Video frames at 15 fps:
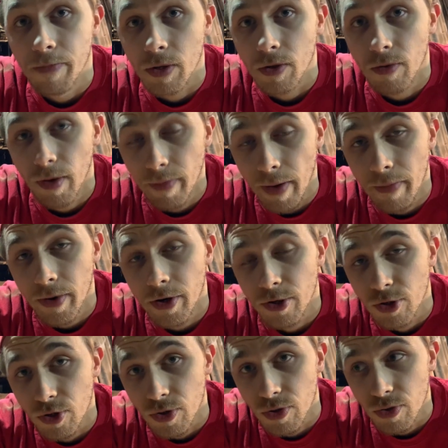remember
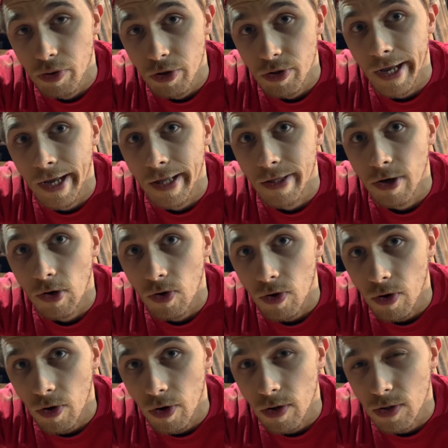to put an
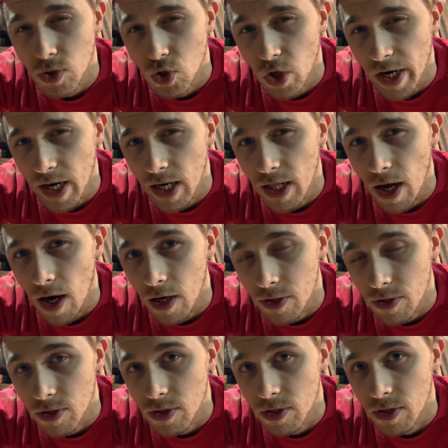oil drain
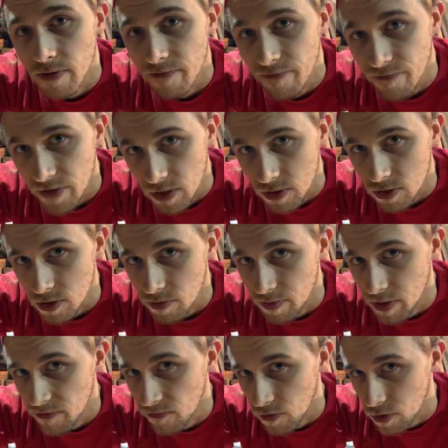under the filter
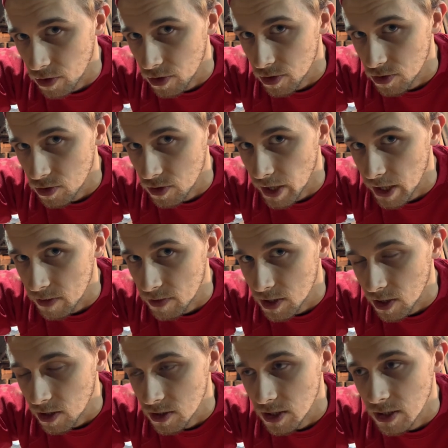before you do that,
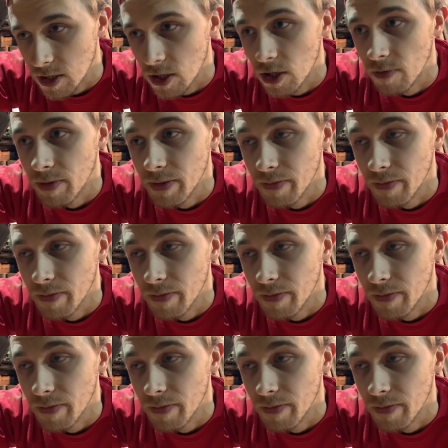because it's gonna be